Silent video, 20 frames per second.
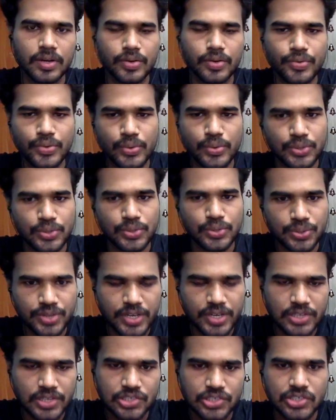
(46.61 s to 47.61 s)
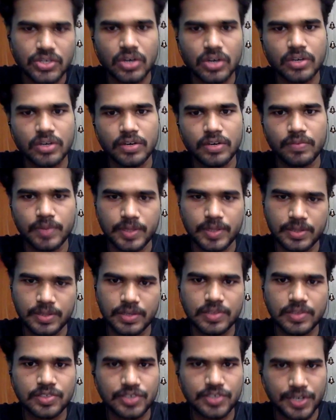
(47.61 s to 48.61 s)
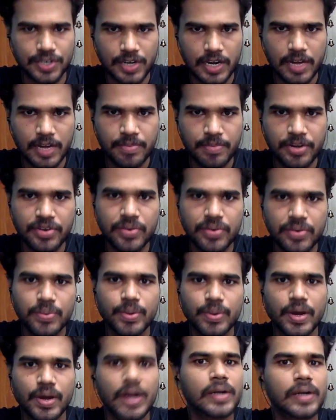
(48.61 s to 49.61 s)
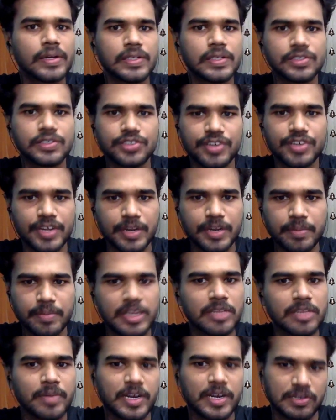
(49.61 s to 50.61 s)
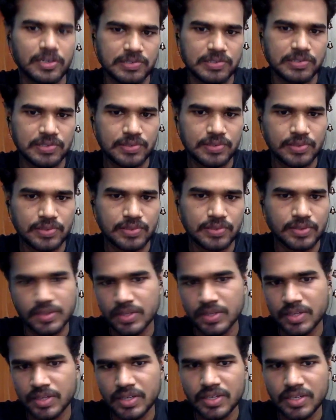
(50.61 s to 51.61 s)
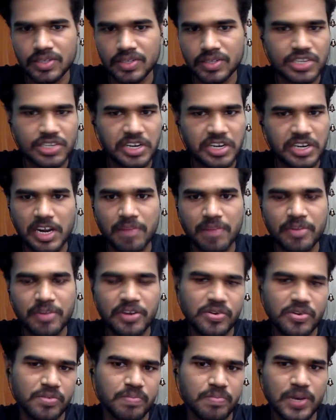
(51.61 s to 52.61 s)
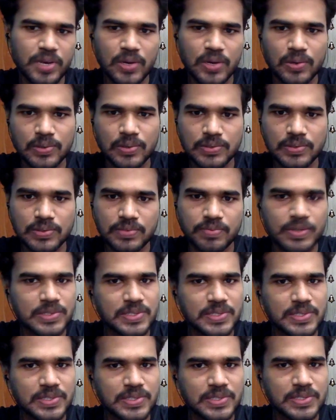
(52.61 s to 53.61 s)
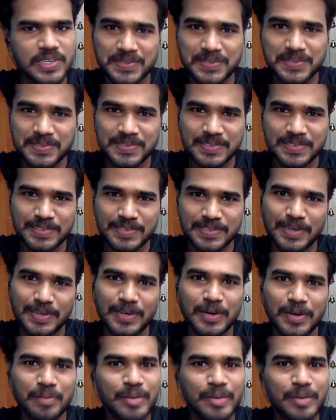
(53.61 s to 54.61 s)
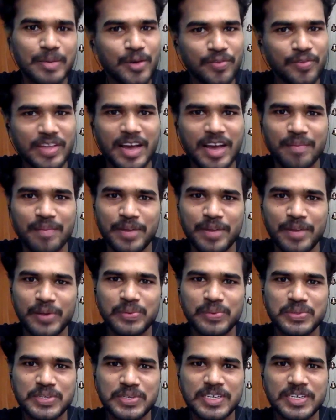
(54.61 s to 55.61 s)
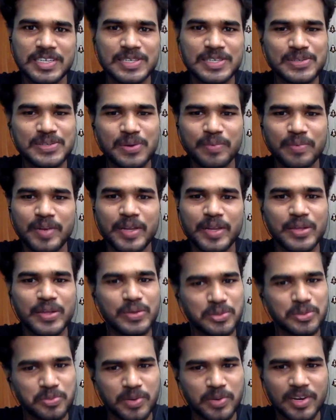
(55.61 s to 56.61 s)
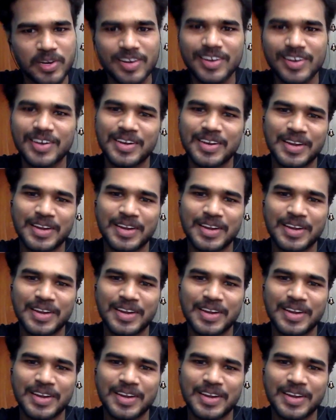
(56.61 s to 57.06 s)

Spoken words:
You should get started with general aptitude and engineering mathematics. General aptitude because first thing is many of the aptitude skills are very useful